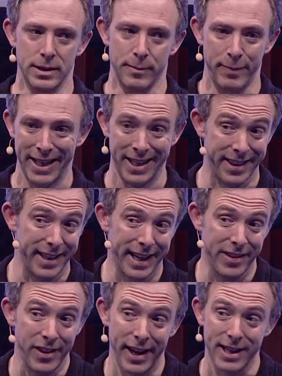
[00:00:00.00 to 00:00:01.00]
being a thing
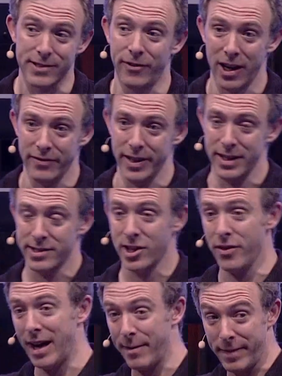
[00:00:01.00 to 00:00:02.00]
in the next five years. So
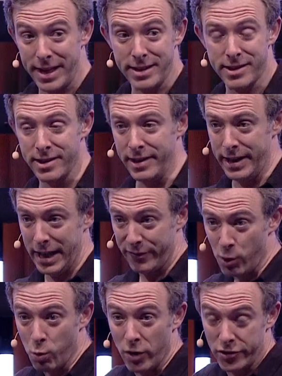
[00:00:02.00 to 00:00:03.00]
that means if
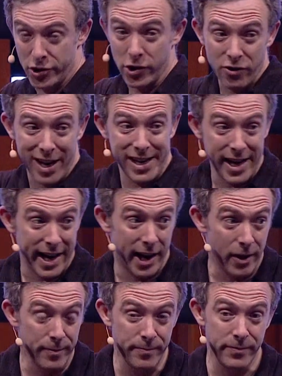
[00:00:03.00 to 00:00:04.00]
you want to, right
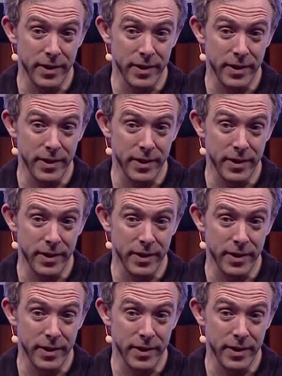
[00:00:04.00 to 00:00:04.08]
now,